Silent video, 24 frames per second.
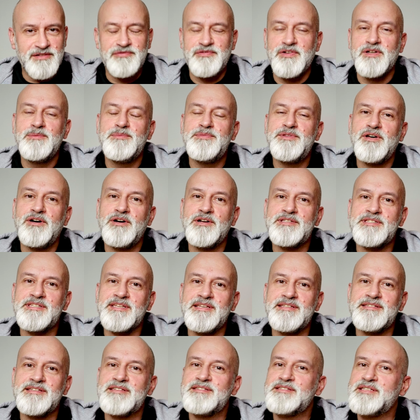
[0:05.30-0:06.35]
Film Thoughts
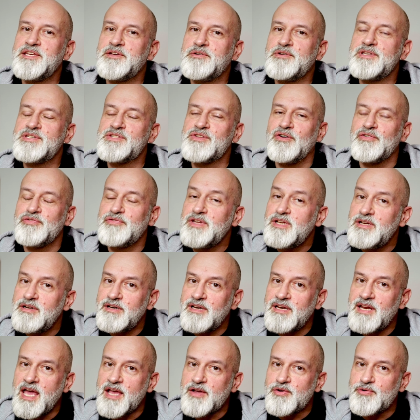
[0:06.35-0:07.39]
is a series of videos
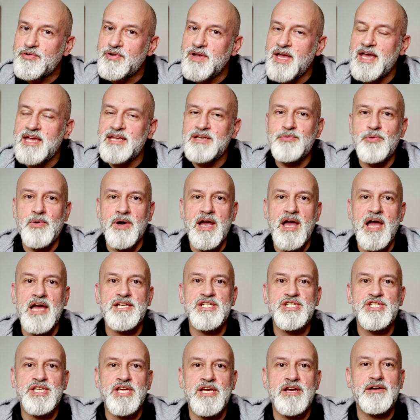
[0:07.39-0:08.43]
that I create where I
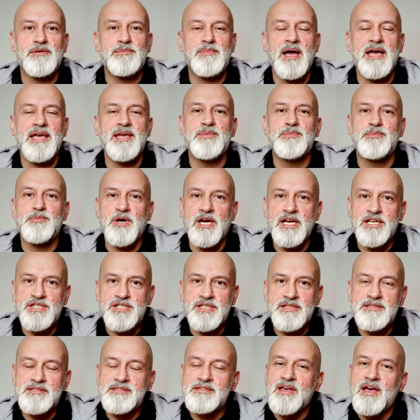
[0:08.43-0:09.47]
share my
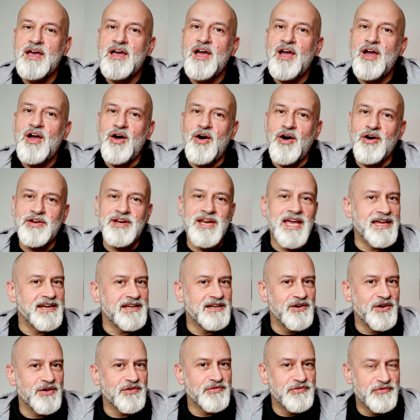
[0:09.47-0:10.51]
impressions on
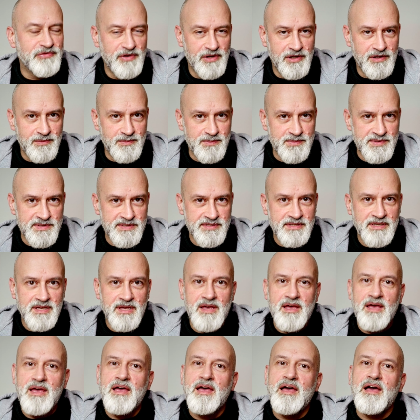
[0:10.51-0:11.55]
analog films.
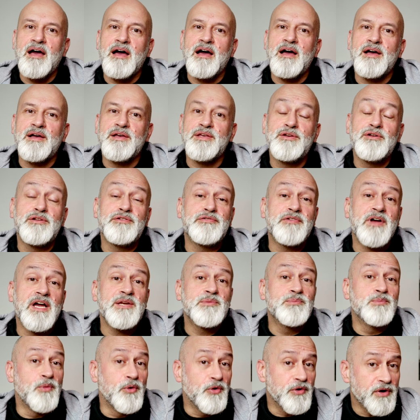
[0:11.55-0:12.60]
You'll
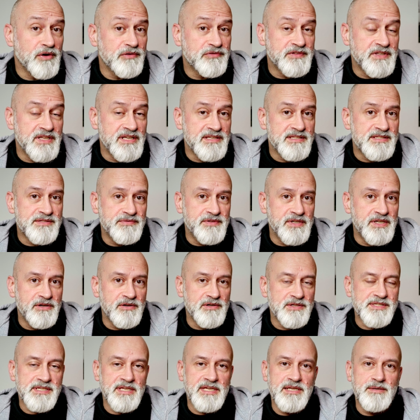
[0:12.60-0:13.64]
find more of these
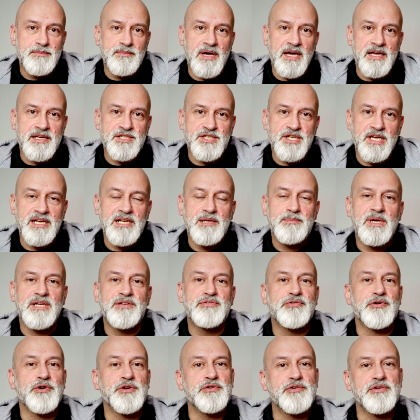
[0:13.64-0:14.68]
videos in my channel, but
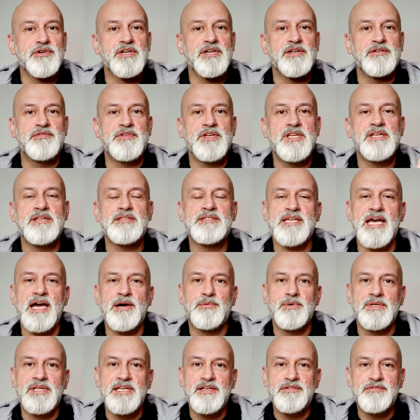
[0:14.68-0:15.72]
for your convenience I
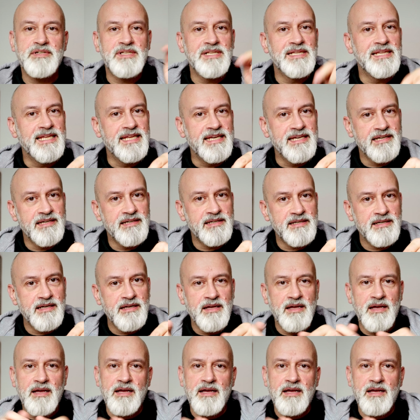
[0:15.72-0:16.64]
will leave a link